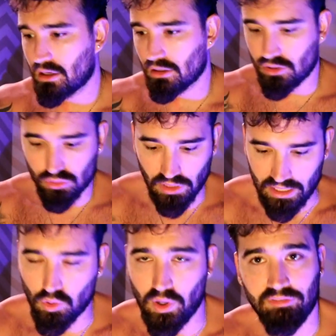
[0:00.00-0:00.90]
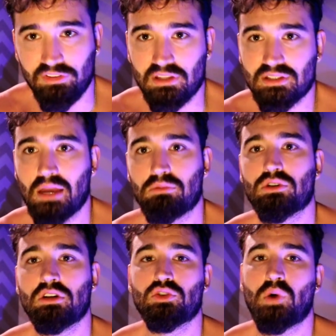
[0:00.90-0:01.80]
could do like quick feet type
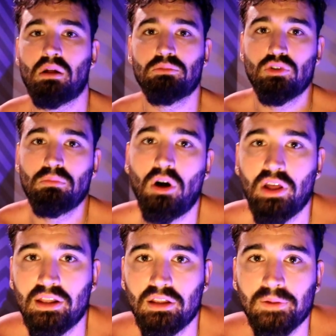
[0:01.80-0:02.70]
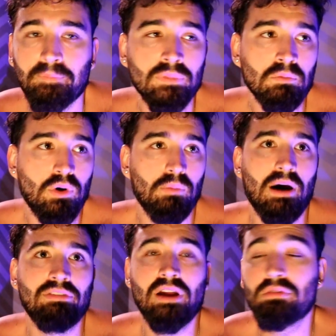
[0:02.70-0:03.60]
drills while I'm doing ball handling. But
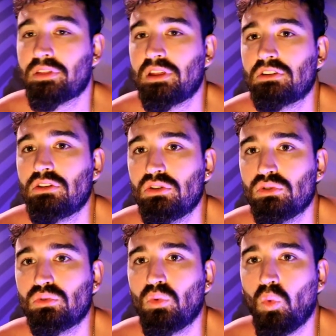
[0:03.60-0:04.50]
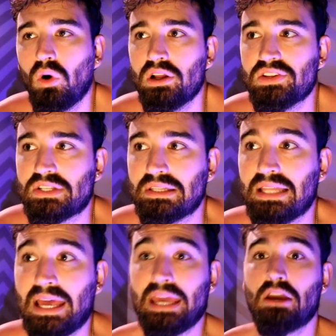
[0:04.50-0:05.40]
my favorite thing to do was
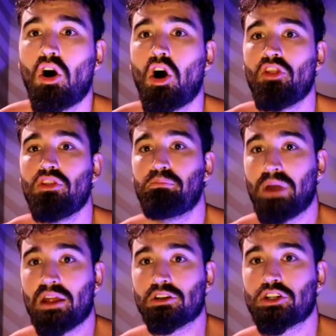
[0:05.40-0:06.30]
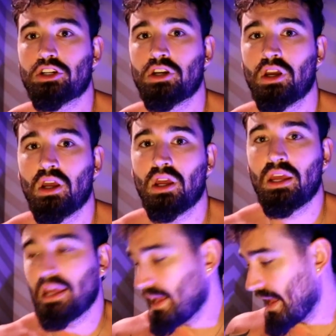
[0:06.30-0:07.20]
lay on the bench
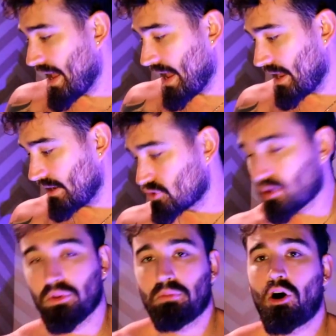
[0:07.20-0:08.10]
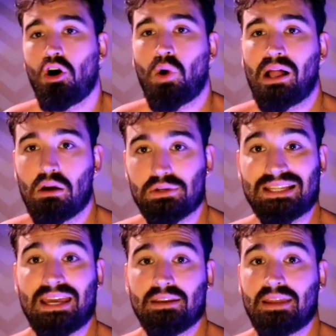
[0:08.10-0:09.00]
and dribble the ball while I was
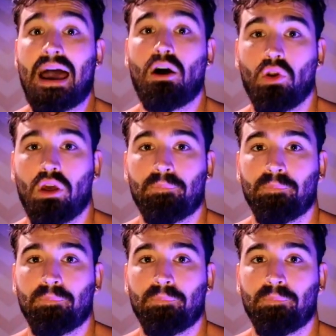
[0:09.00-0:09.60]
laying down